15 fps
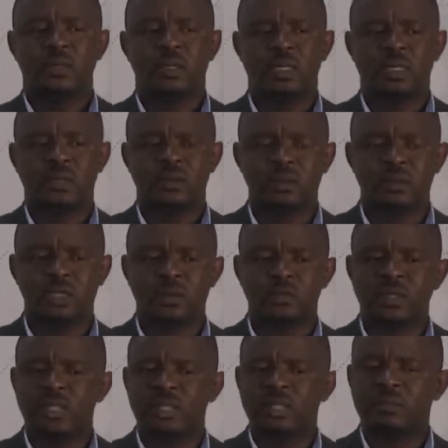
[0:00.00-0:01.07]
was
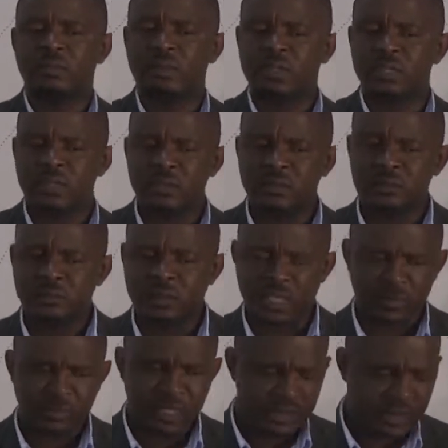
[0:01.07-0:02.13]
Banda being
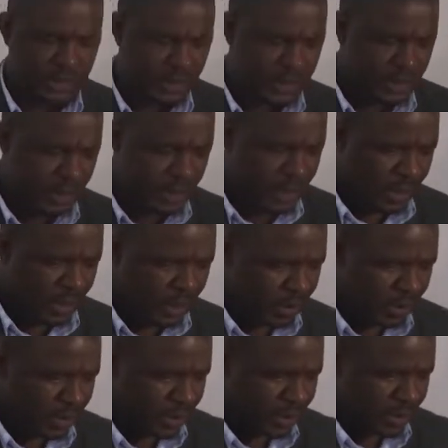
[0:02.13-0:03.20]
pragmatic?
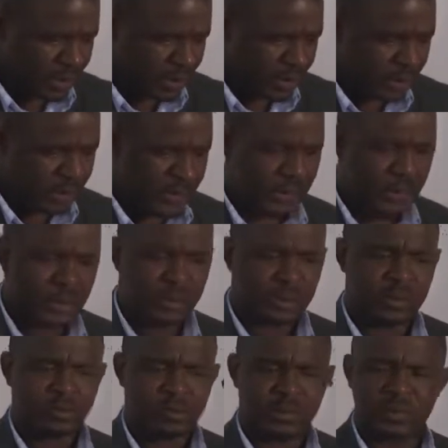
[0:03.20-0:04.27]
Was
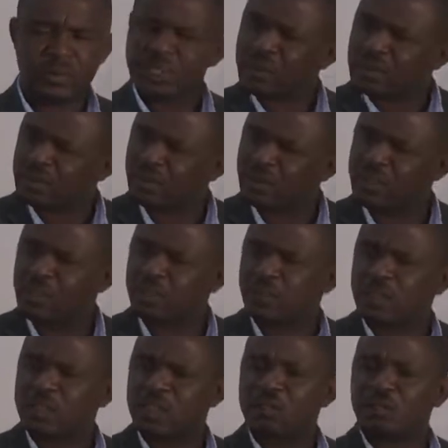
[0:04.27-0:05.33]
he
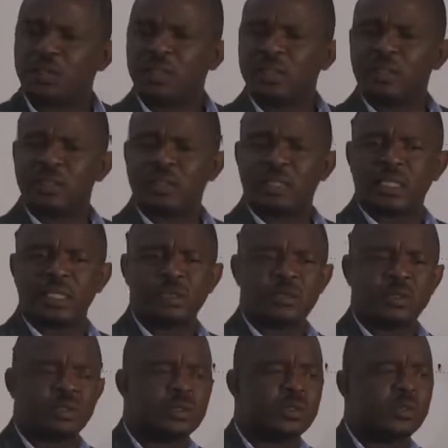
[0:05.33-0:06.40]
being
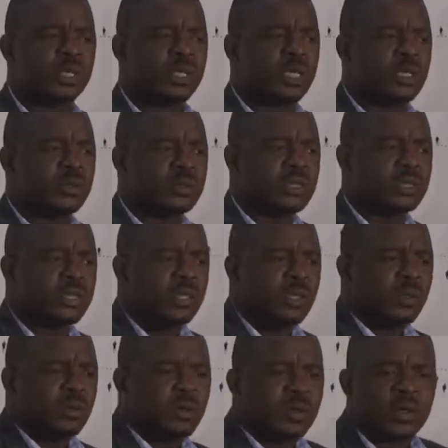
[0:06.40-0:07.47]
the odd one out,
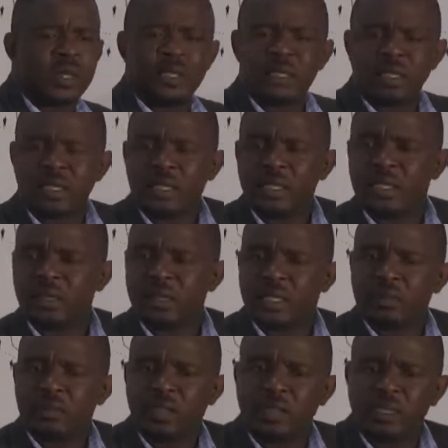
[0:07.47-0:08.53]
or are there any other
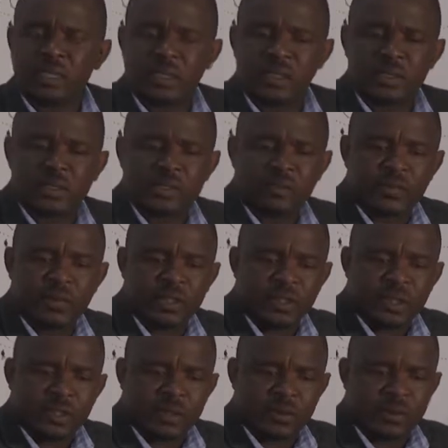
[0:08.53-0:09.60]
explanations?
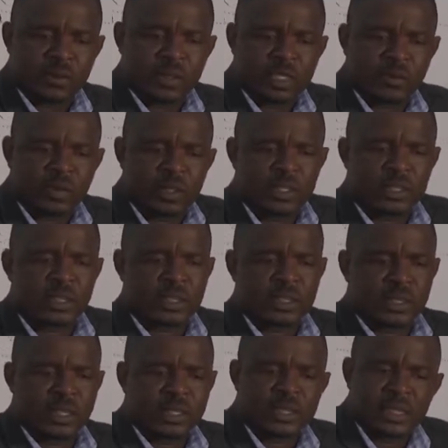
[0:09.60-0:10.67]
And one of the explanations
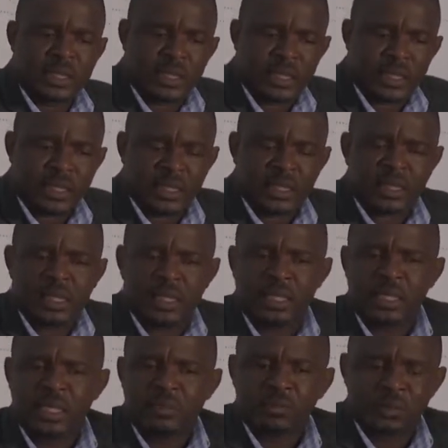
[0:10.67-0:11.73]
that I
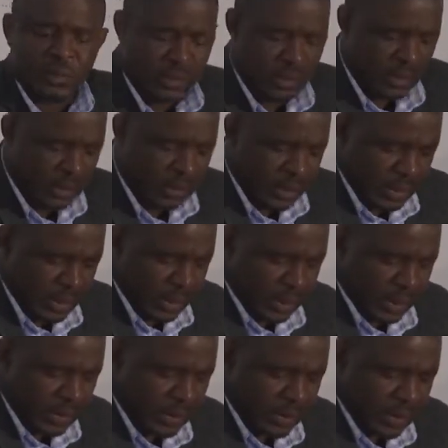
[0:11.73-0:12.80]
come with
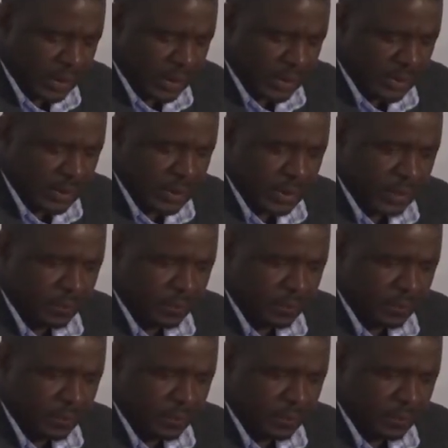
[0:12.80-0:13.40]
is that